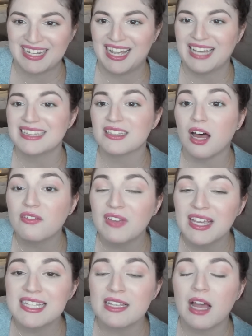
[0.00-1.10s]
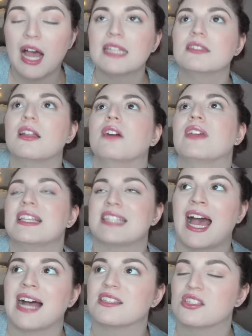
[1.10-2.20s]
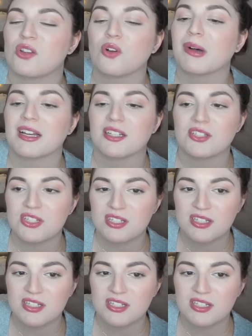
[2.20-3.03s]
I love his hat so much.